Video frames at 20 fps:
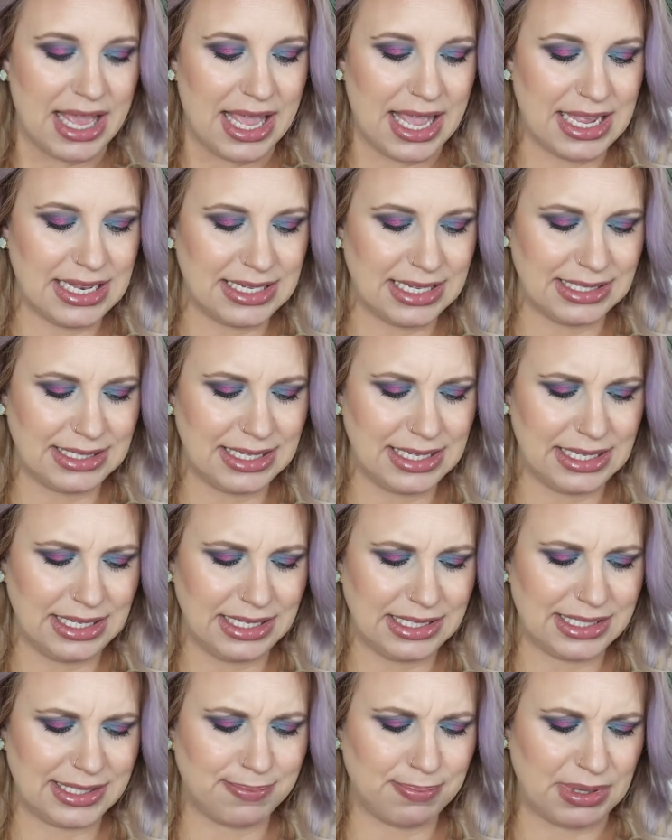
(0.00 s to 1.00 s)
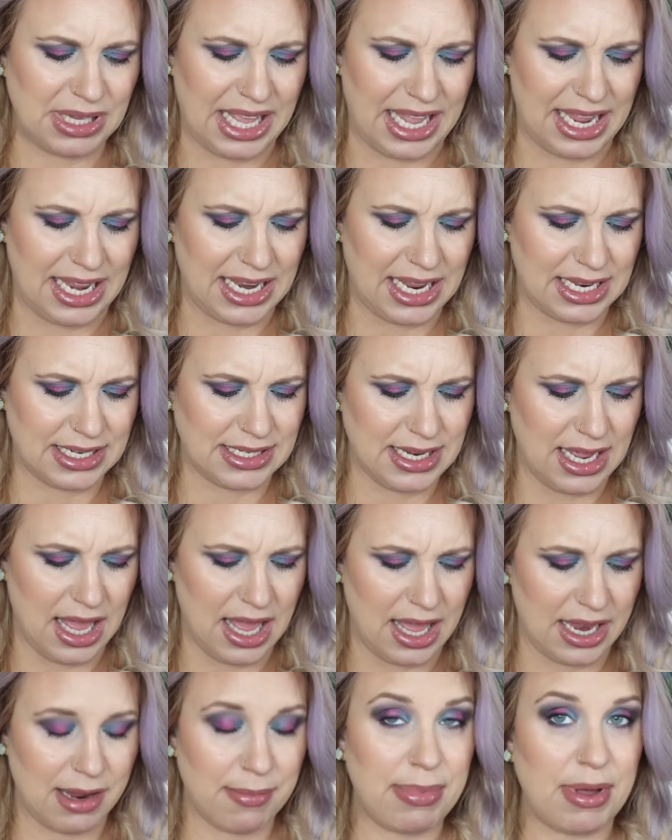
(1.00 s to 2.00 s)
It doesn't explain a
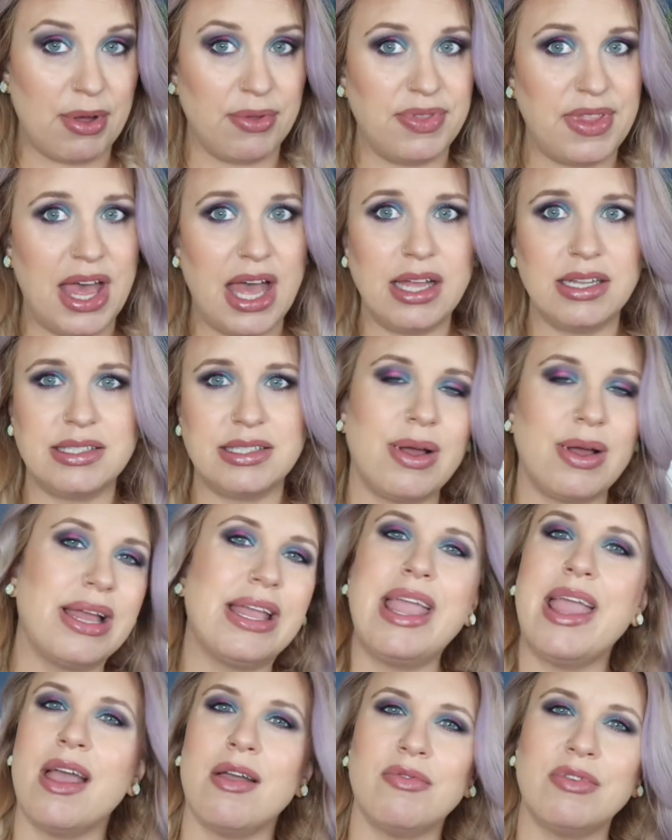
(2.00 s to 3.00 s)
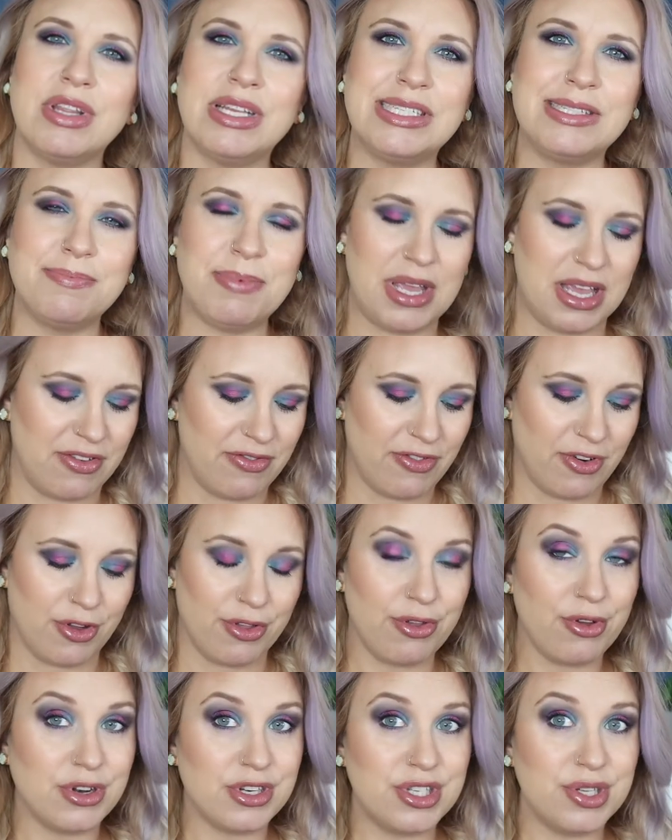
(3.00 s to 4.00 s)
ton about that, can't really speak
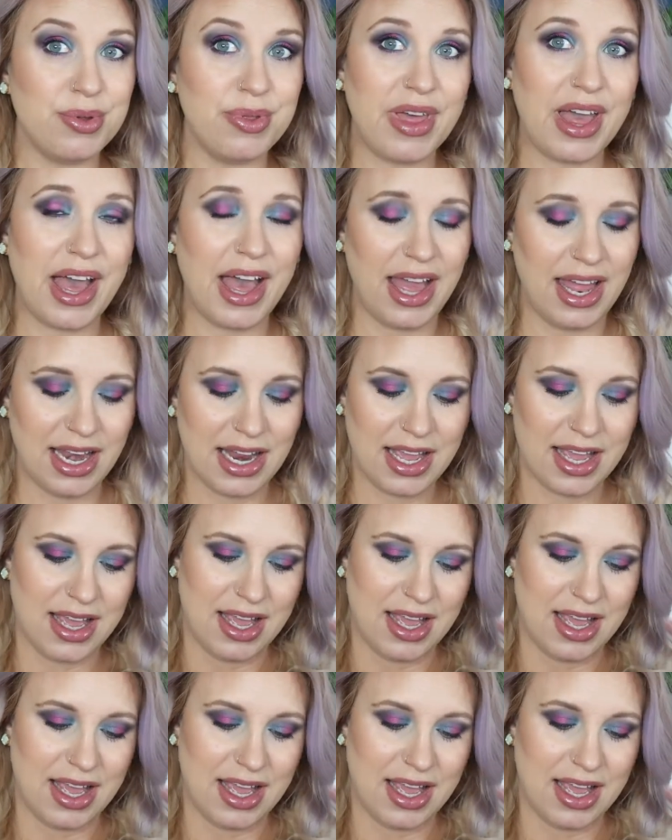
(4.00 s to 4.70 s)
further to that,